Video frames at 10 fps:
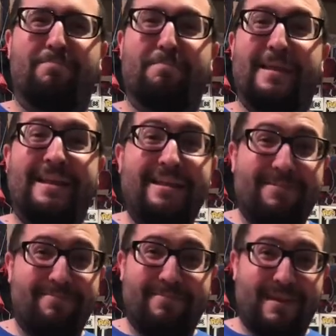minute,
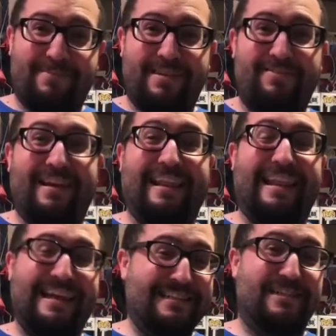maybe even
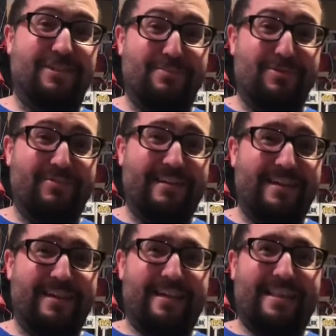less of the
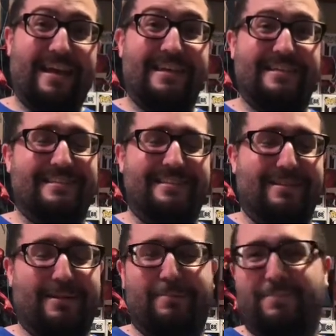movie. That is,
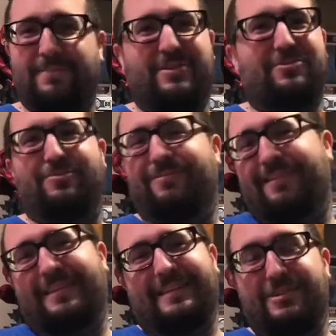you
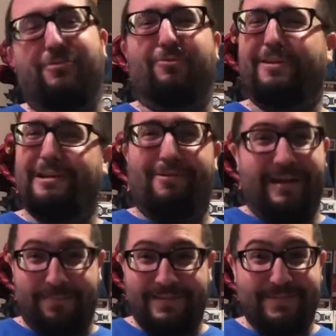really
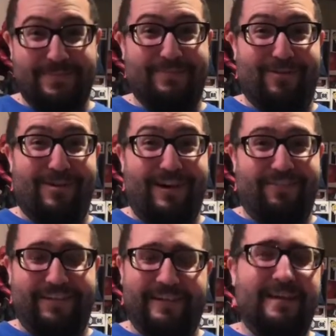wanted to piss people
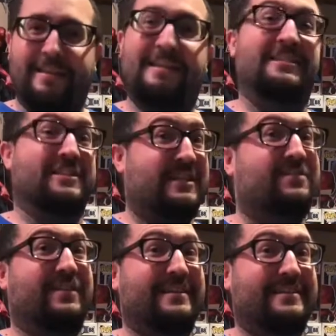off, and they
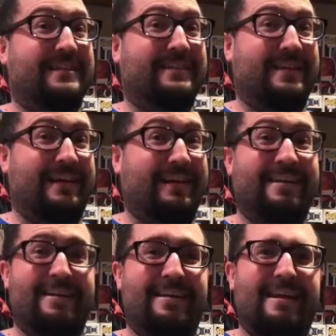successfully did that.
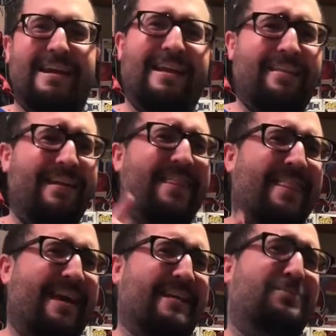And I think
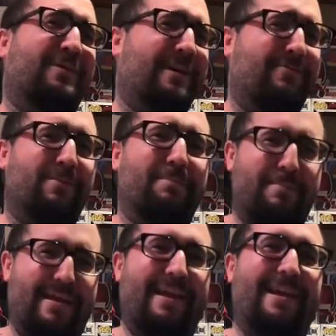that's probably what
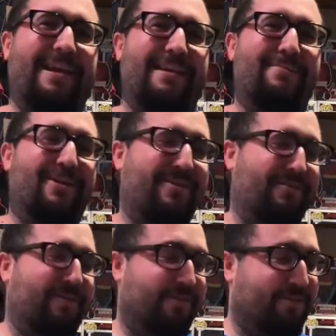made
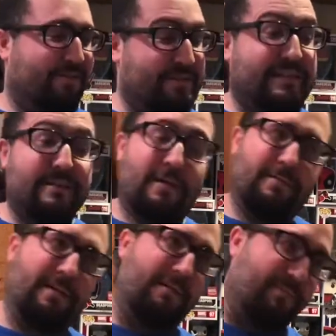Marvel,
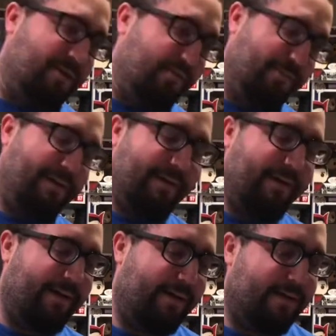not Marvel,
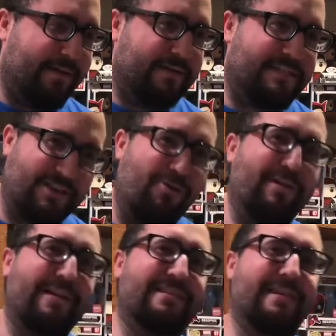but
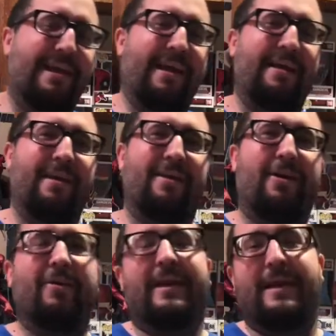Sony say,
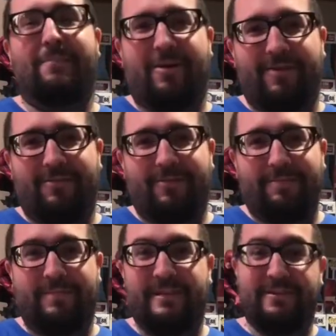okay, Marvel,
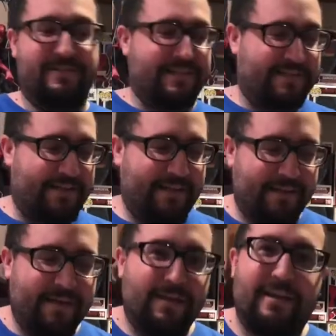here Disney,
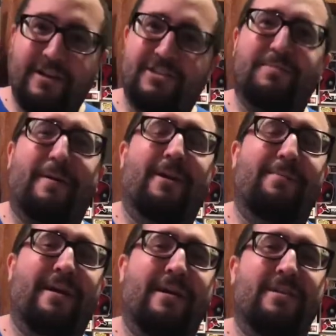here's
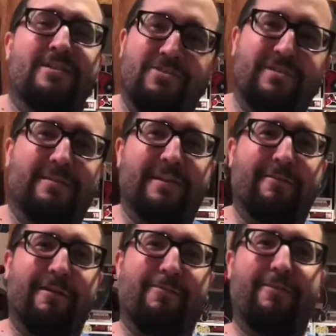Spider-Man, do something
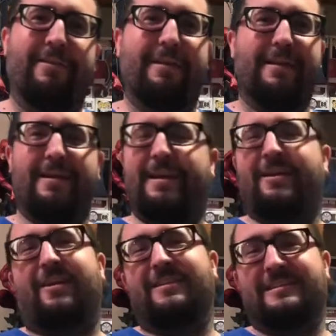great with it. And
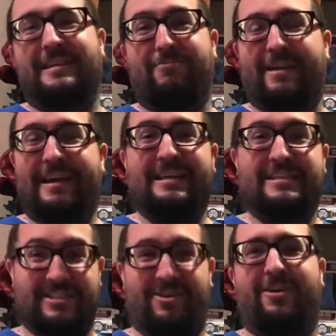honestly, when I
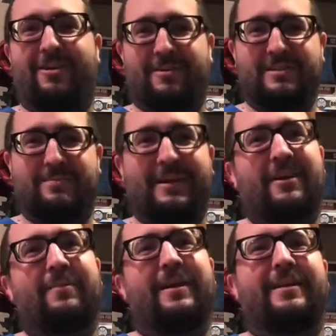saw
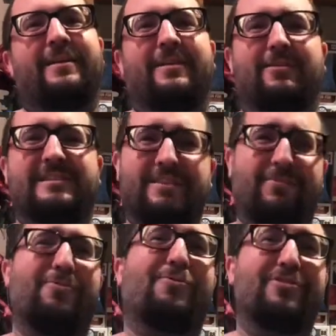Spider-Man in the
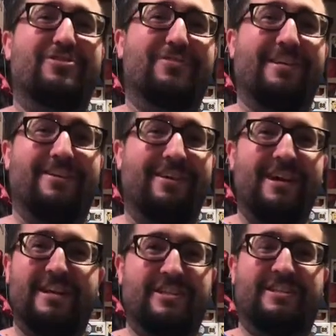Civil War trailer
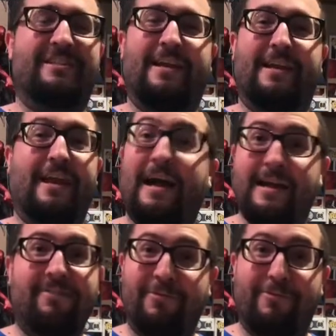just saying, hi
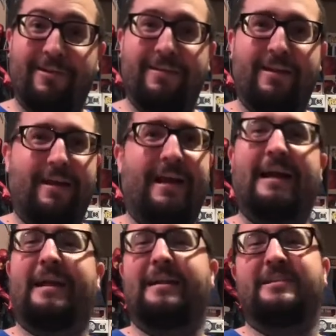everyone,
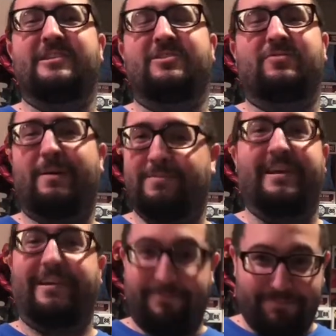I just dropped dead.